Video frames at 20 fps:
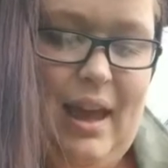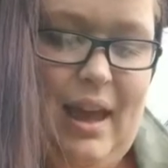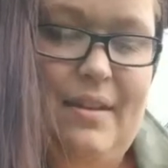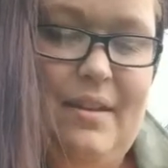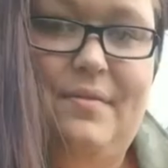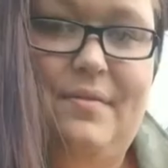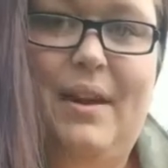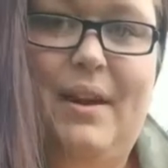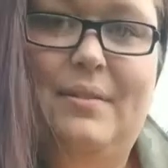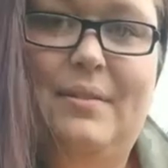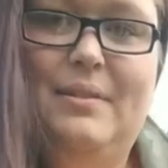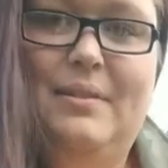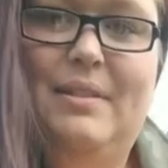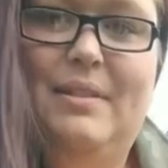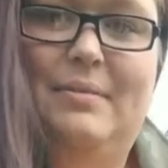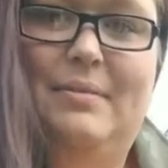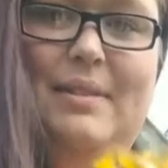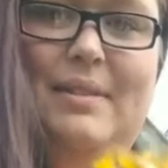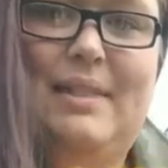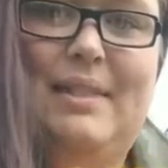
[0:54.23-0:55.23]
I found
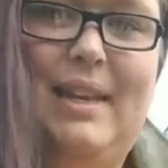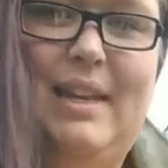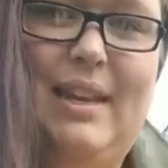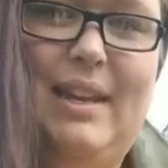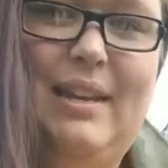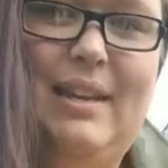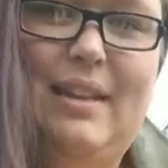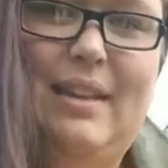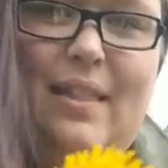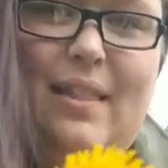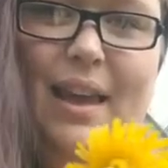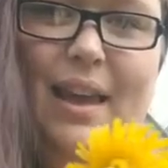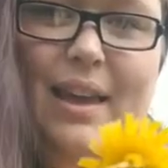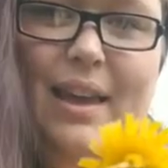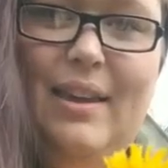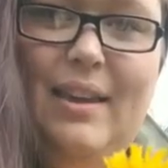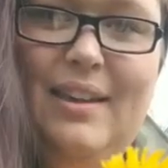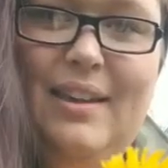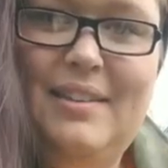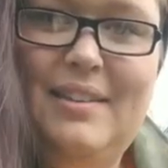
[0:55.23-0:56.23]
some
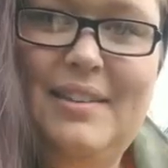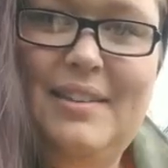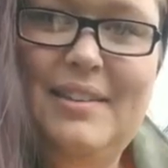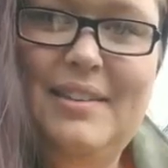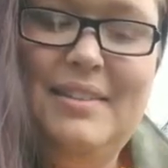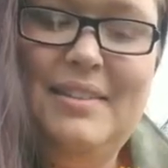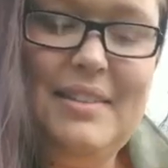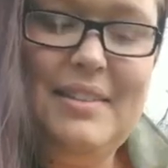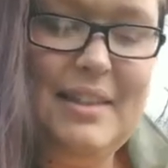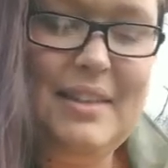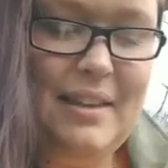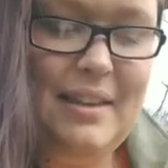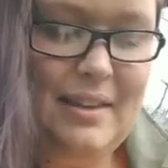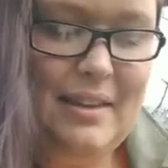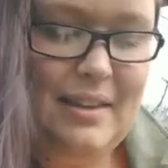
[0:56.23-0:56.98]
dandelions.